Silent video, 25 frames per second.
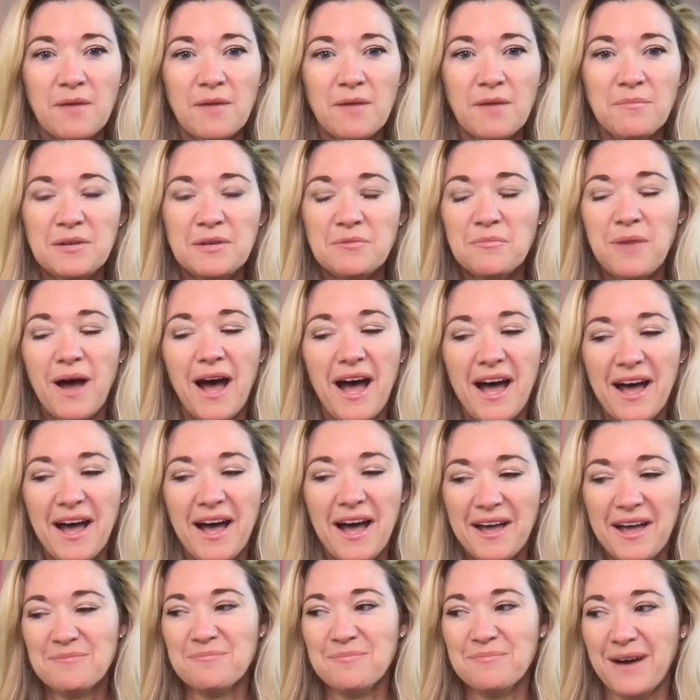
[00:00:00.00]
I mean,
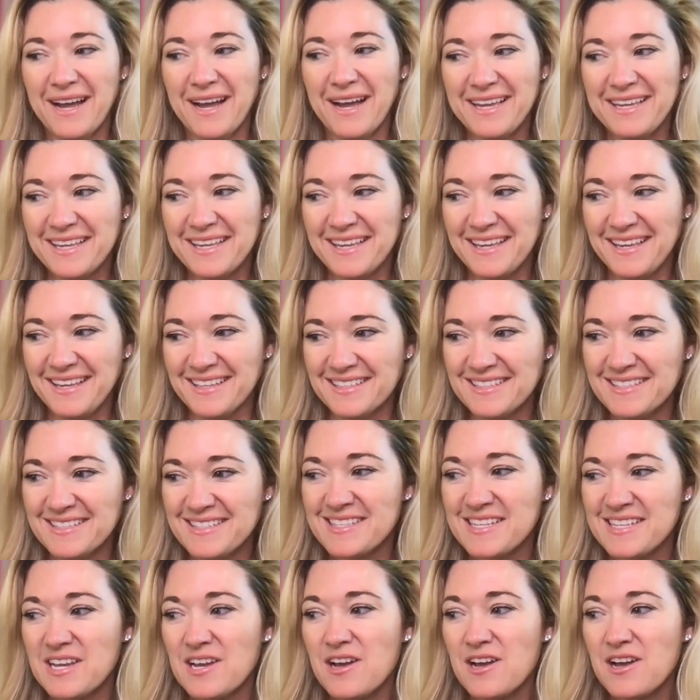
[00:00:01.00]
my
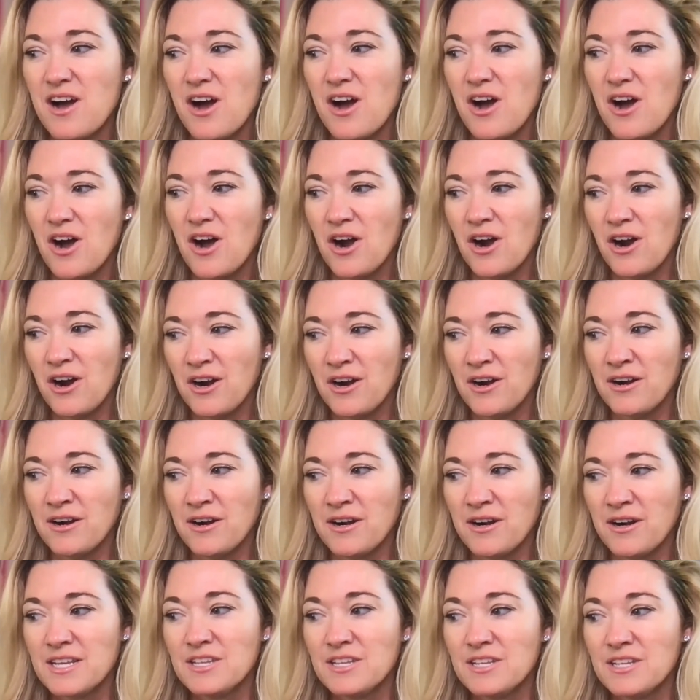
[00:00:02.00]
kids
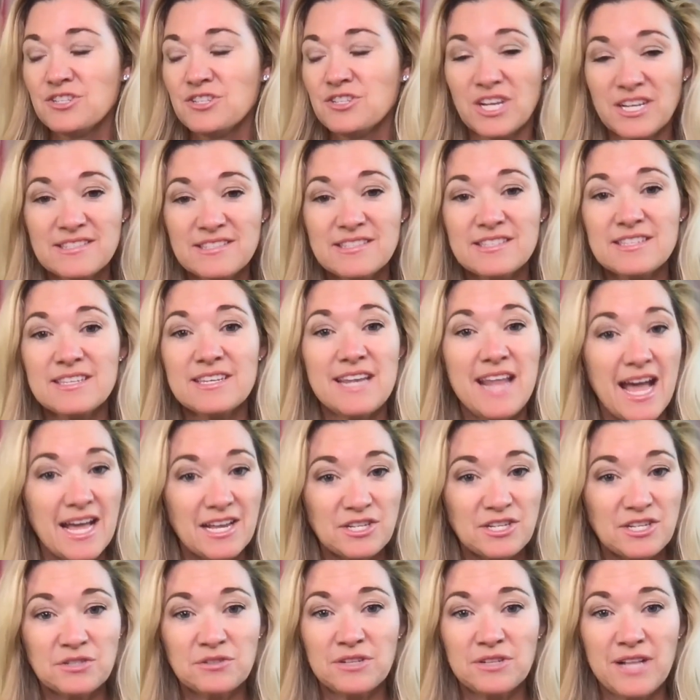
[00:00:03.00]
are just
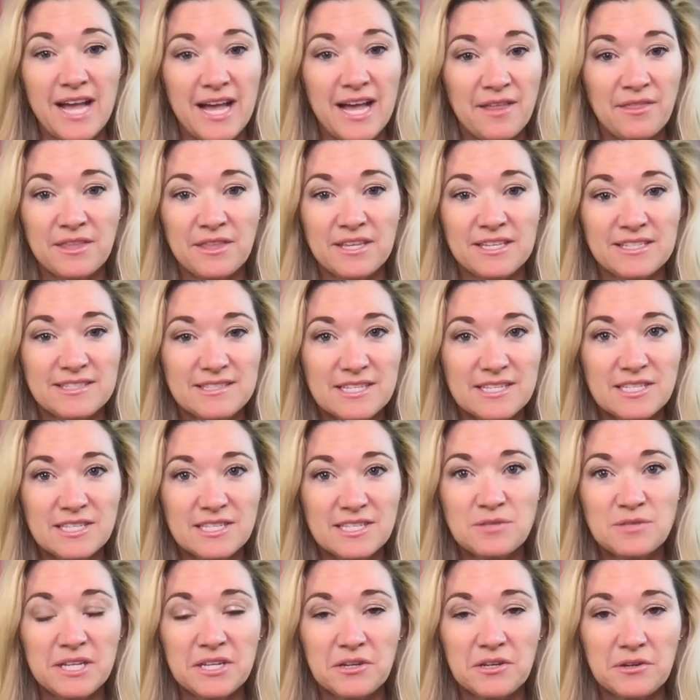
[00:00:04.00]
natural athletes. It's
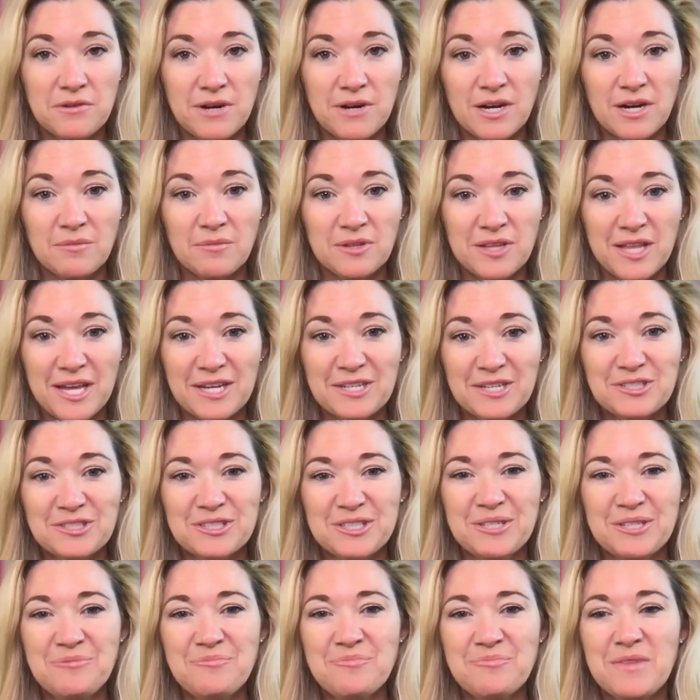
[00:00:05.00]
pretty incredible,
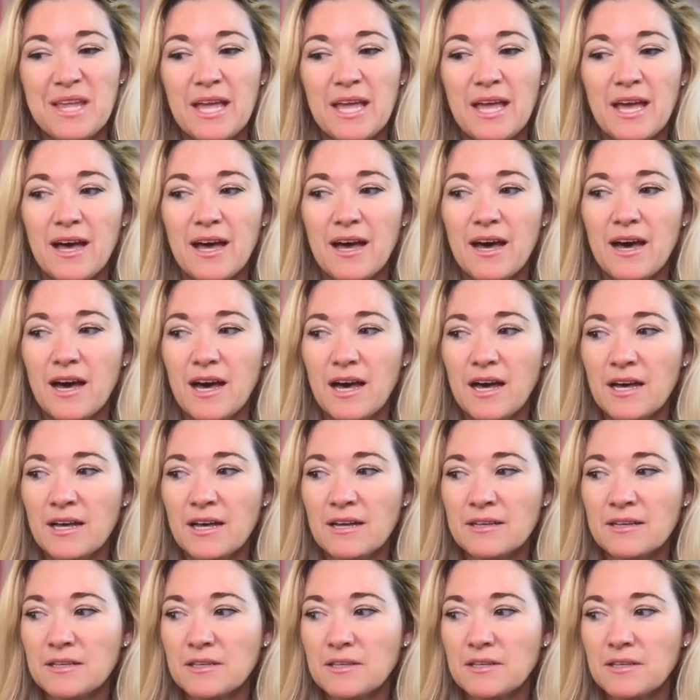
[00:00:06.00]
actually.
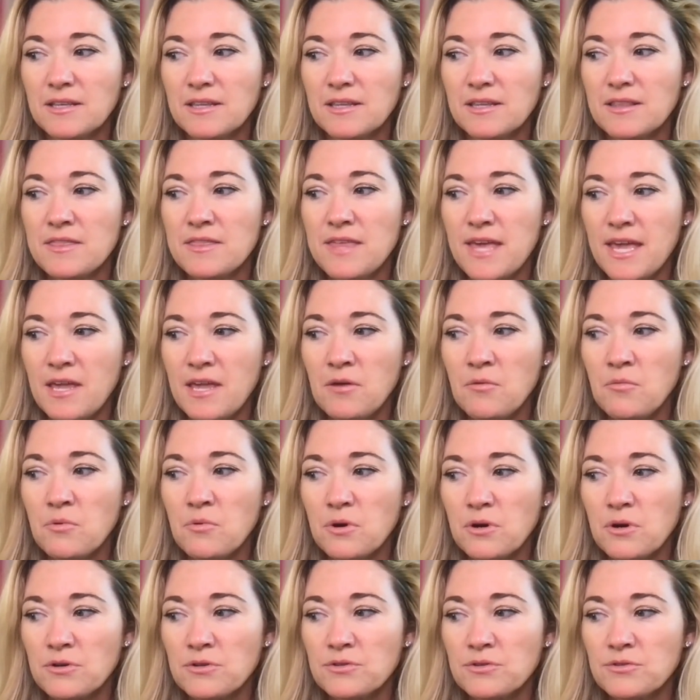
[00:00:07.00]
They
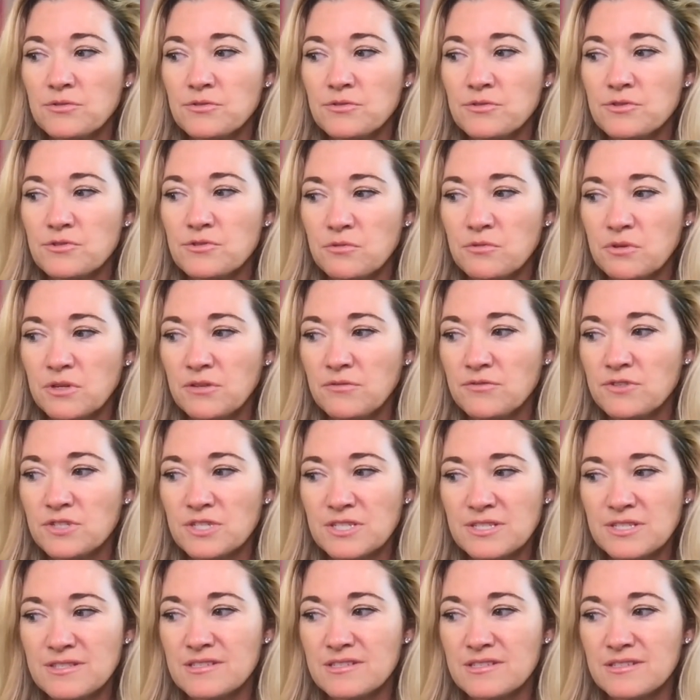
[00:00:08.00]
were sort of
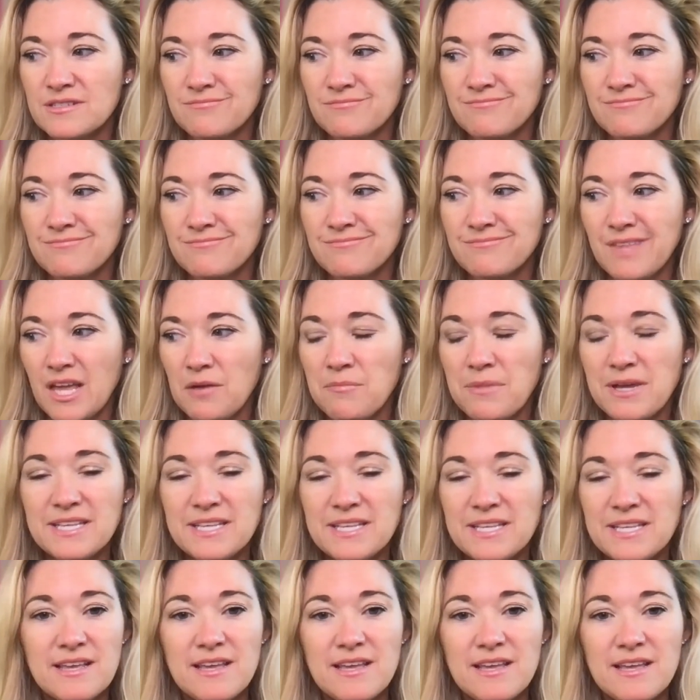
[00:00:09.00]
my
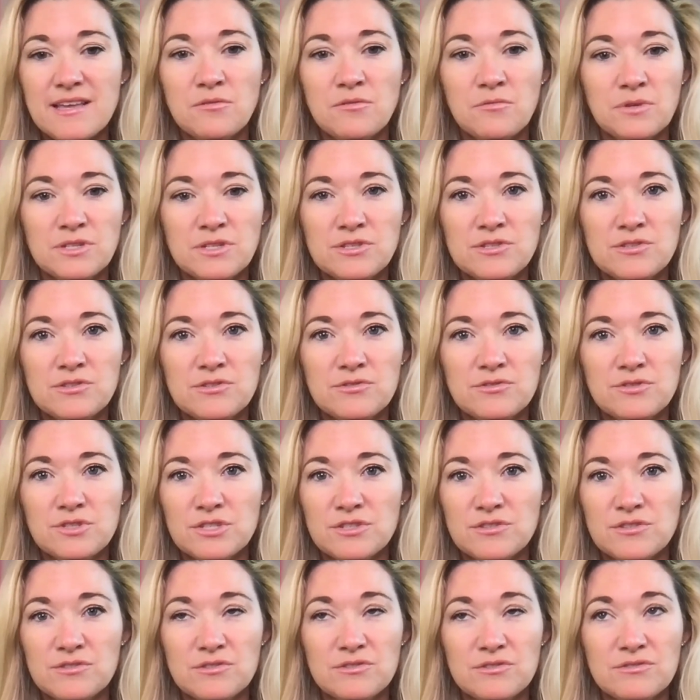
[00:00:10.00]
son was
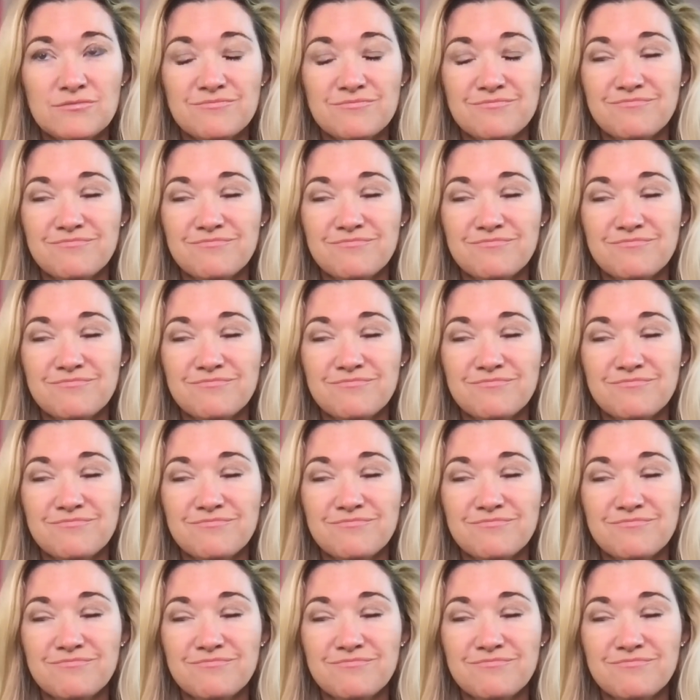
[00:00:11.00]
just